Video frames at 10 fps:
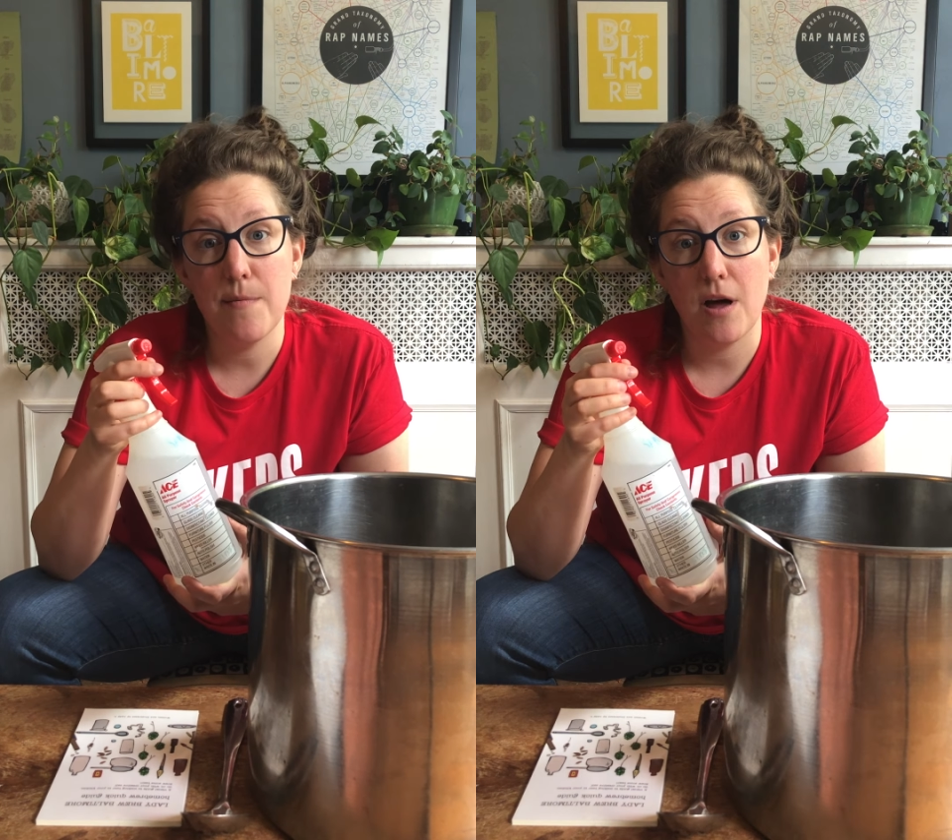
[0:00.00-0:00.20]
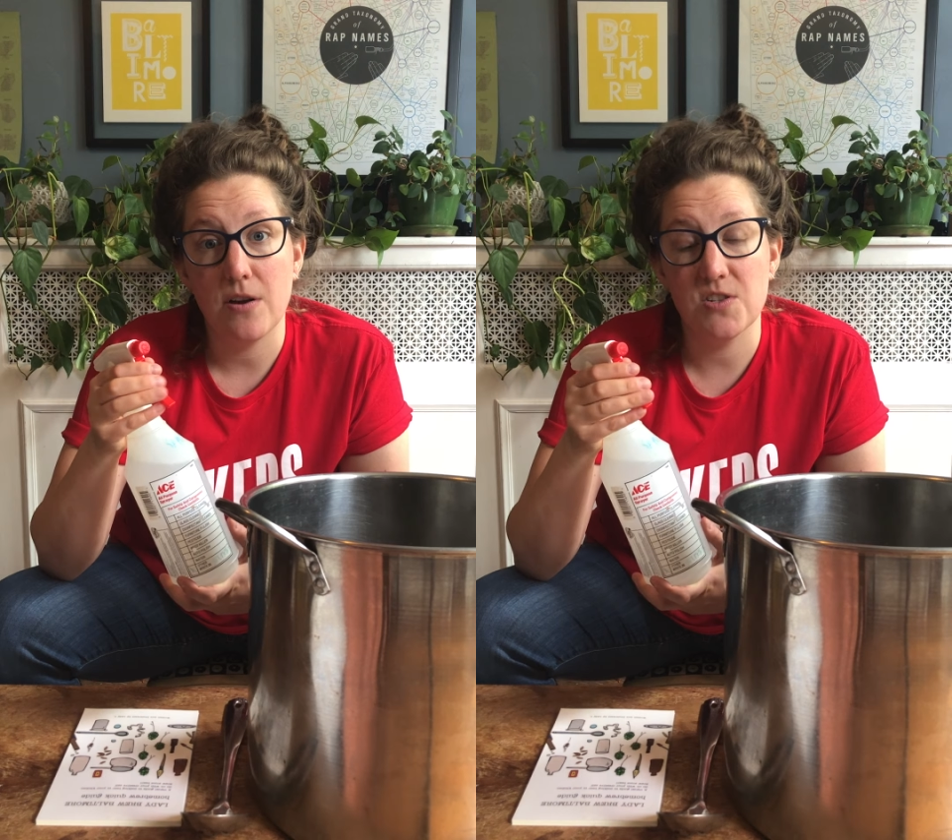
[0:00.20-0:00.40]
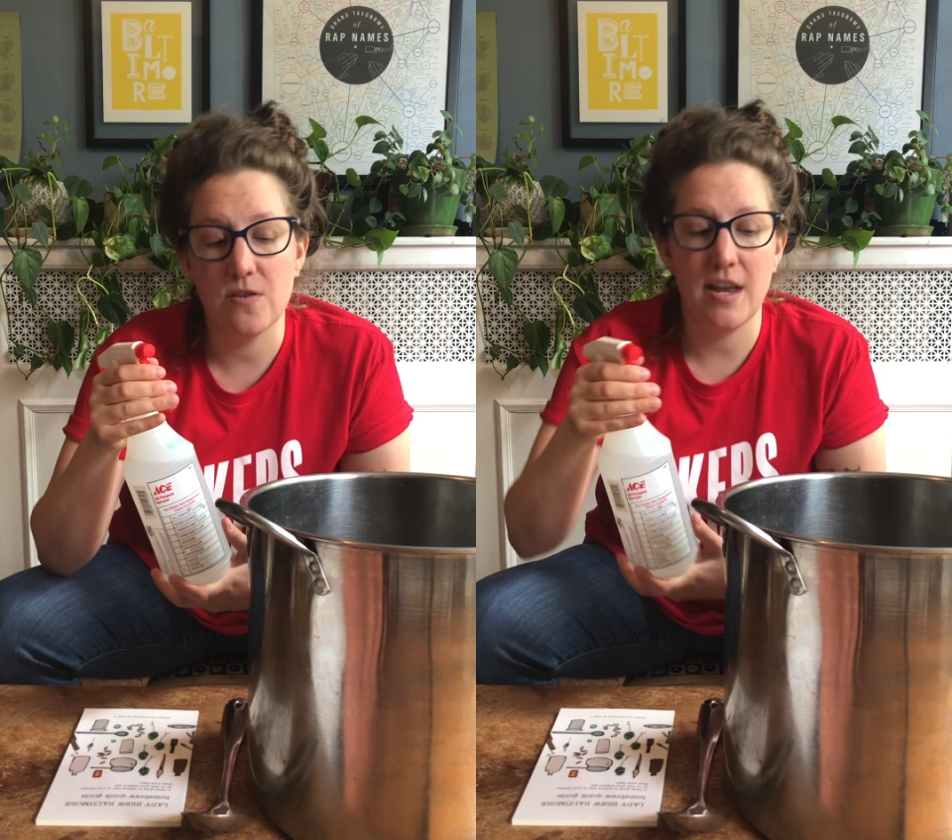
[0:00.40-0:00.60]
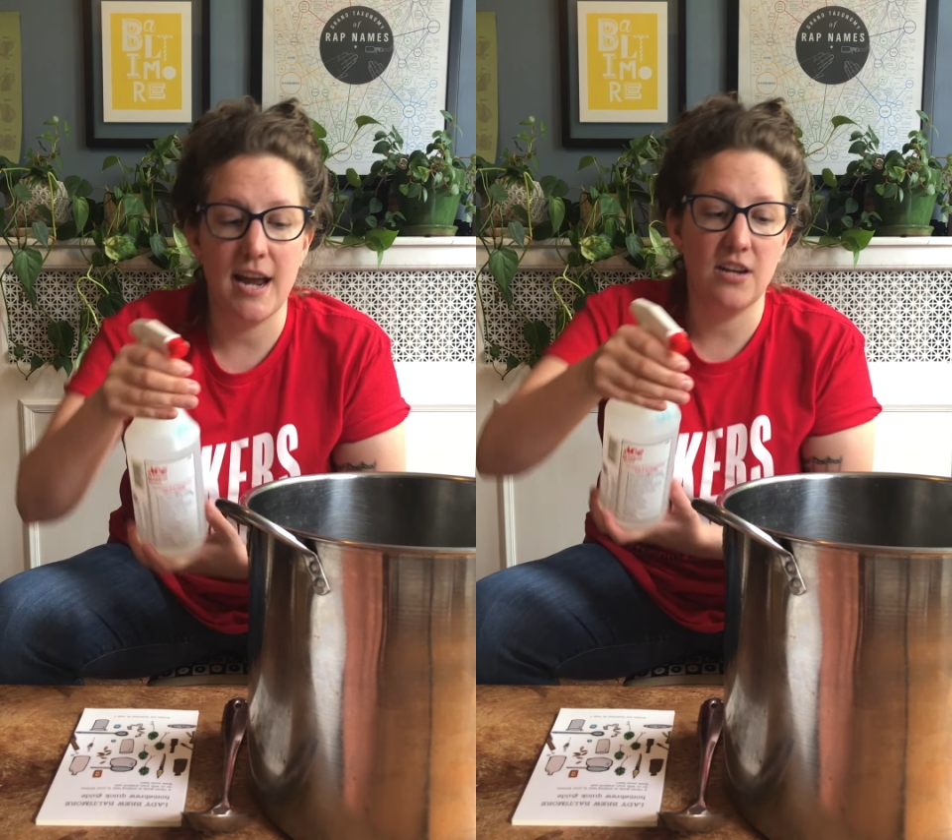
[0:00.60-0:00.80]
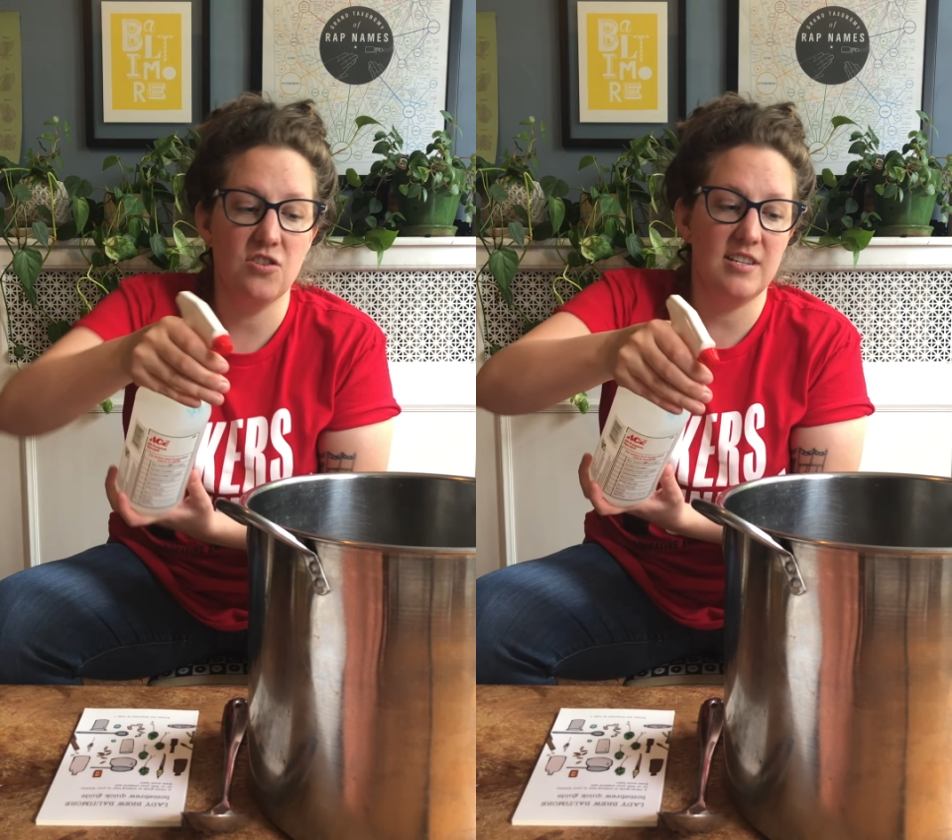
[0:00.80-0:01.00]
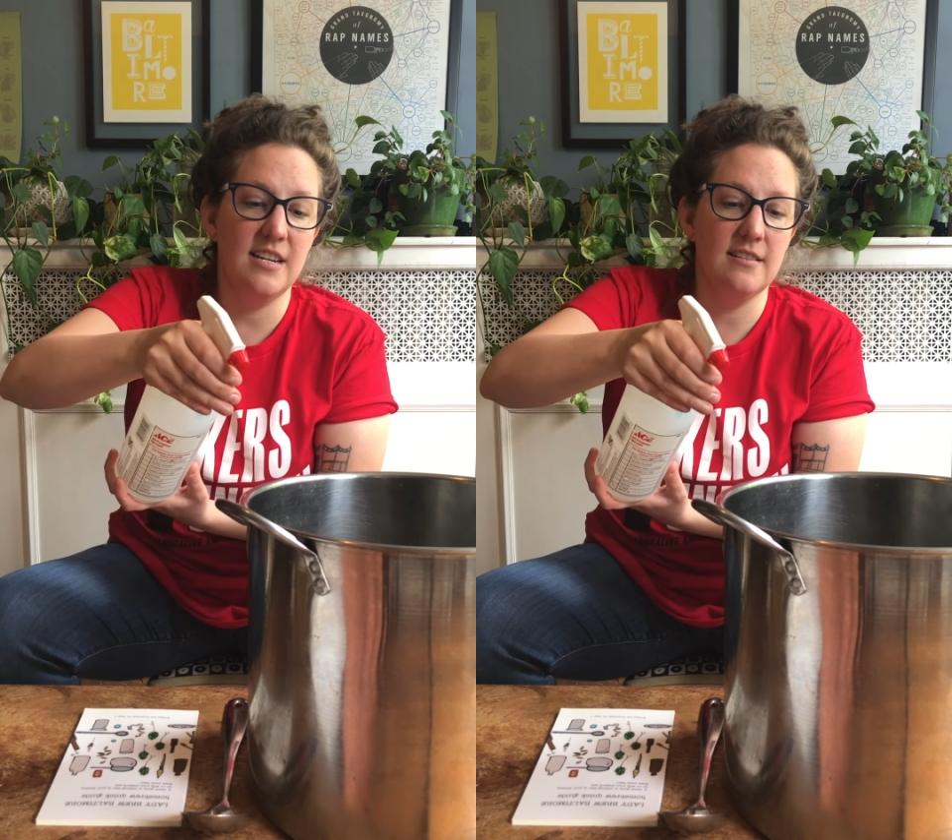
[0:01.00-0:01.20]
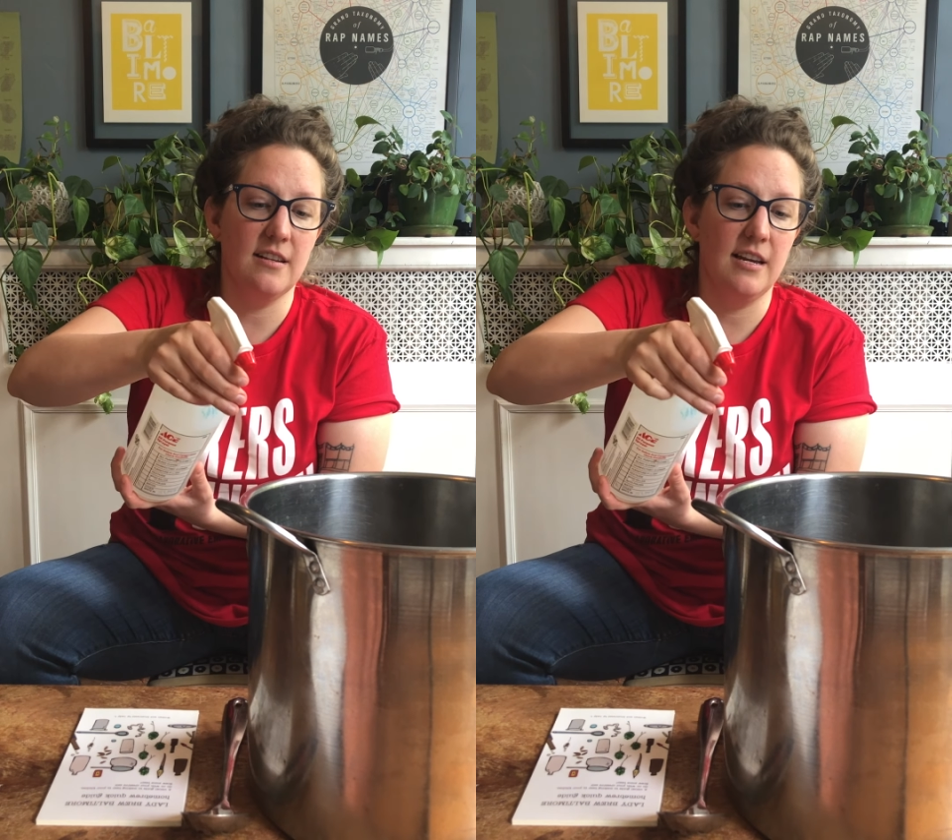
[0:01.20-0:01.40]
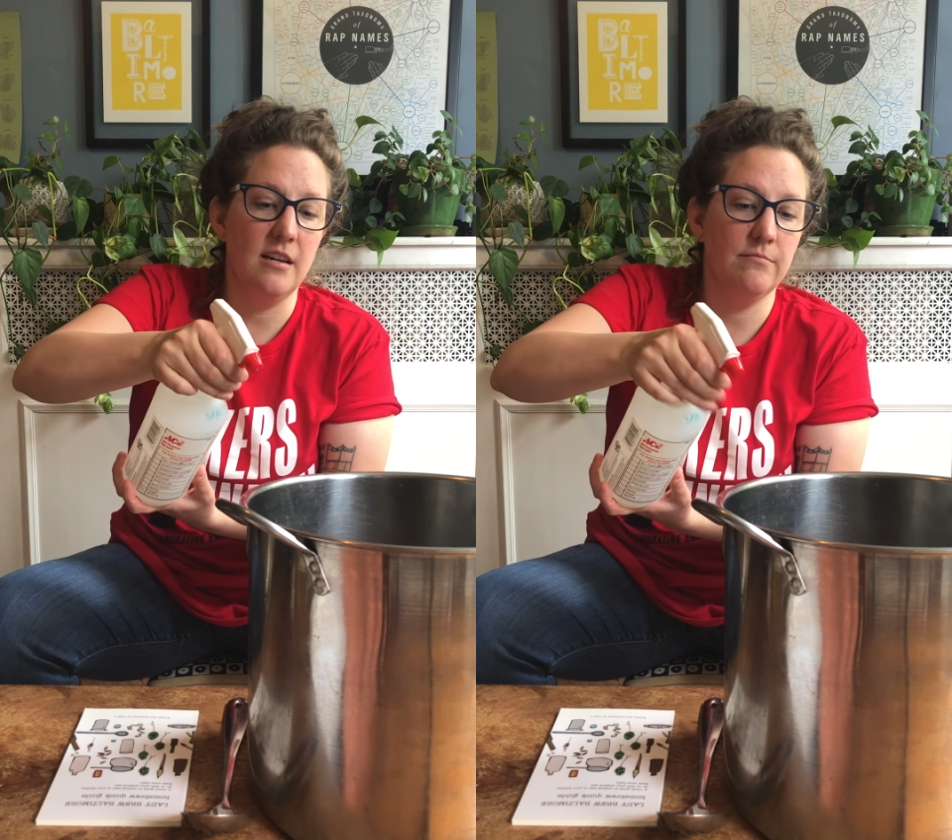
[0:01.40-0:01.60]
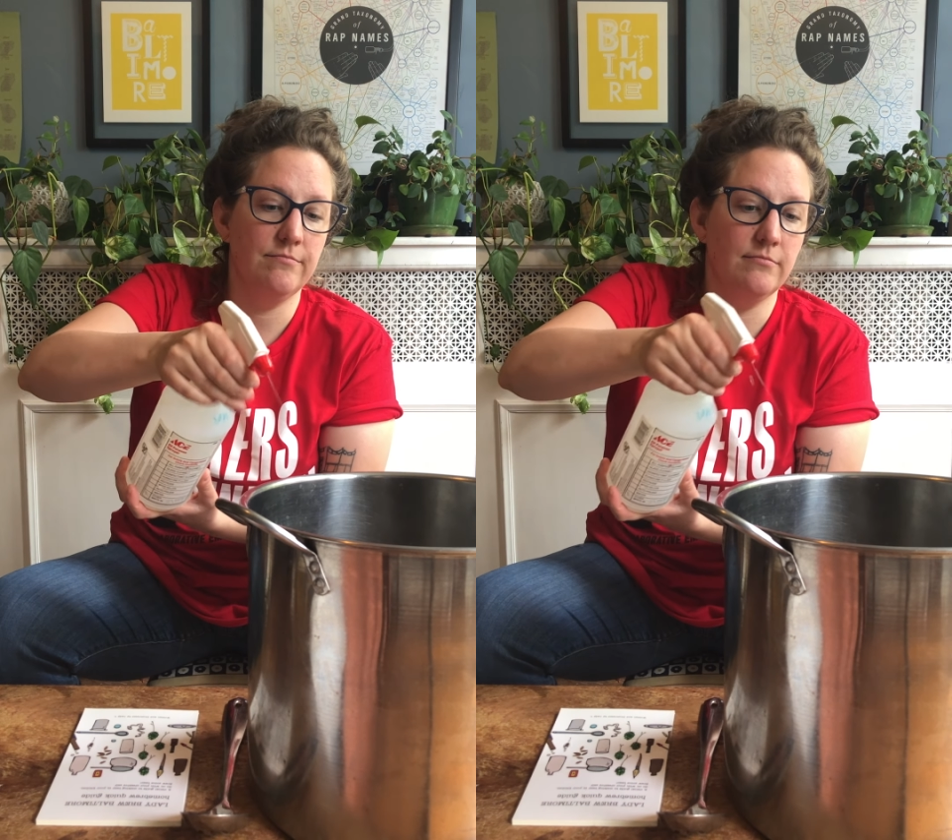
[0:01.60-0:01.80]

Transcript: bottle so that I can just easily